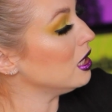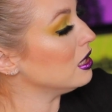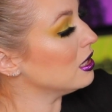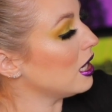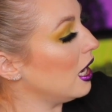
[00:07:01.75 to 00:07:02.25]

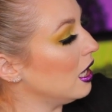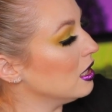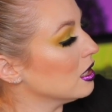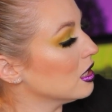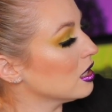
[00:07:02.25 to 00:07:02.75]

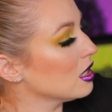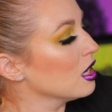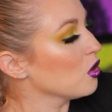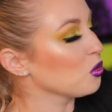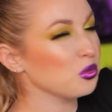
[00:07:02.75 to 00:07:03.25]
intense,
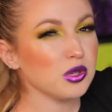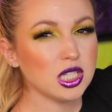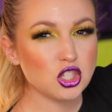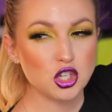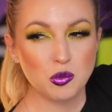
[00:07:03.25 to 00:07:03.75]

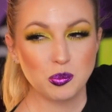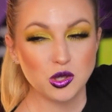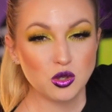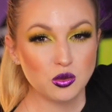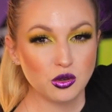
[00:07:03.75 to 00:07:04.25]
rich,
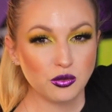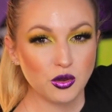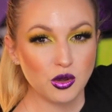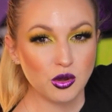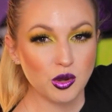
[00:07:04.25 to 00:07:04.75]

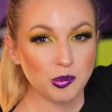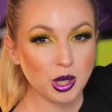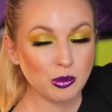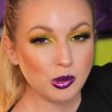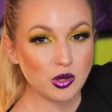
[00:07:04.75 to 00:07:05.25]
beautiful
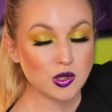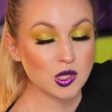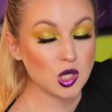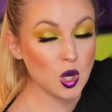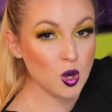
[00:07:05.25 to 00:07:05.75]
purple.
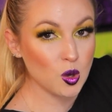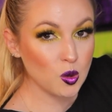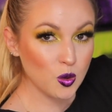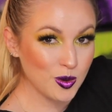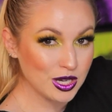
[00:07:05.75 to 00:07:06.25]

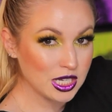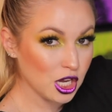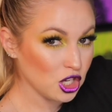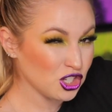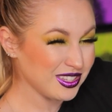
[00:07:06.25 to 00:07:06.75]
So
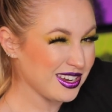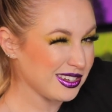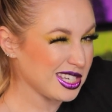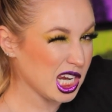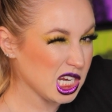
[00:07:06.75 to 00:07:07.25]
she's
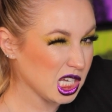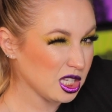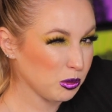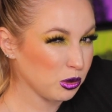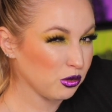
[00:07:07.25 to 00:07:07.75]
not
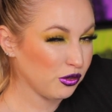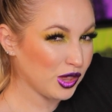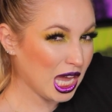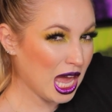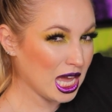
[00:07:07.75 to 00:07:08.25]
technically approved for
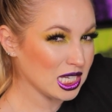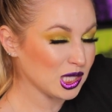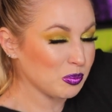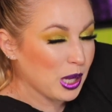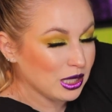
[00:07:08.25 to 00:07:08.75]
the
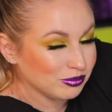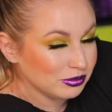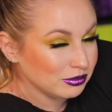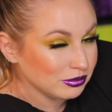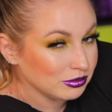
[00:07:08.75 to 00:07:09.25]
eyes, but
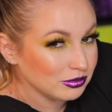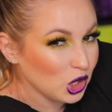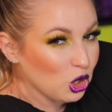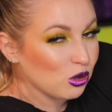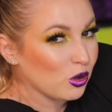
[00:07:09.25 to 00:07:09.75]

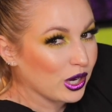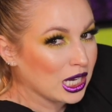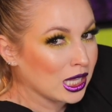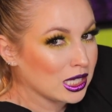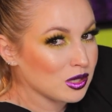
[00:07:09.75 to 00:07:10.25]
you know Laura
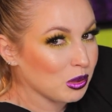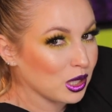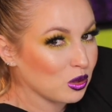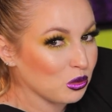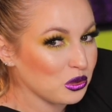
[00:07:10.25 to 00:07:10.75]
and I like to
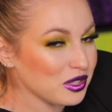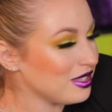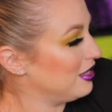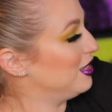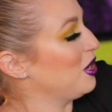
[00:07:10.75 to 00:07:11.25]
break the
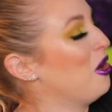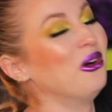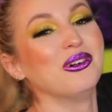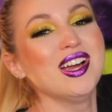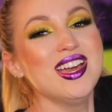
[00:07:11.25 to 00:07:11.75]
rules.
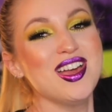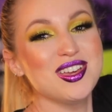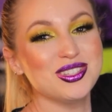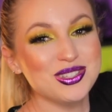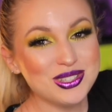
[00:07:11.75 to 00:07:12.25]
So
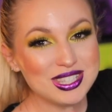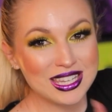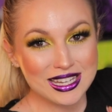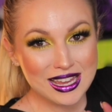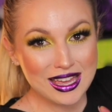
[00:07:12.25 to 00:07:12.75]
use
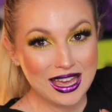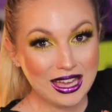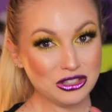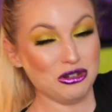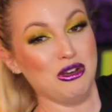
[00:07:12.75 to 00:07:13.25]
it
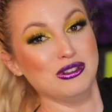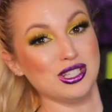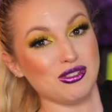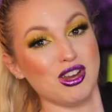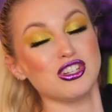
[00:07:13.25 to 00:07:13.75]
at your own
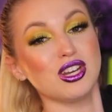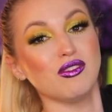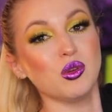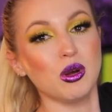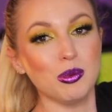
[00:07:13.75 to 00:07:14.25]
discretion
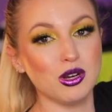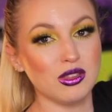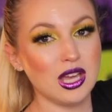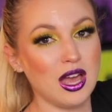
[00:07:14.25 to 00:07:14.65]
if you want to put it on the